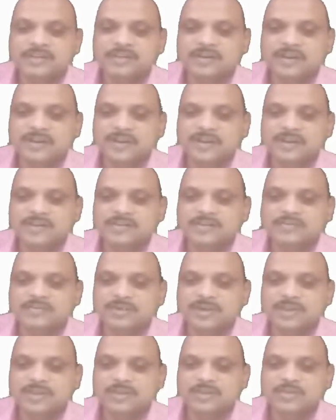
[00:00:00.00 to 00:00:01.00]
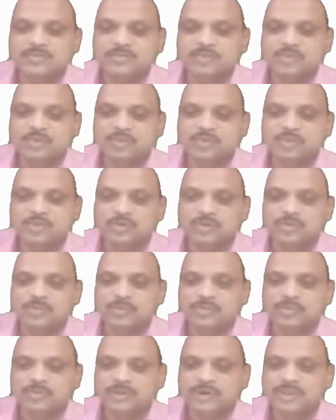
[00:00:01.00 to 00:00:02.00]
x plus 4
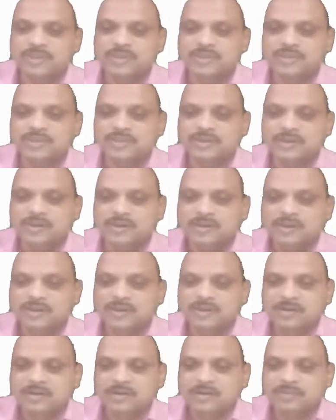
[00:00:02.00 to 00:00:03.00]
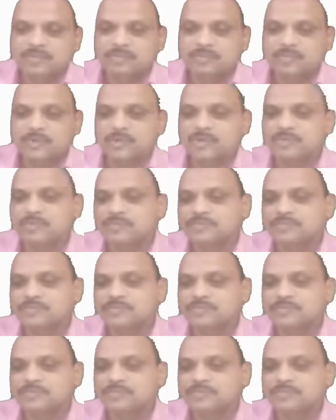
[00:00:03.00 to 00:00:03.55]
plus mu.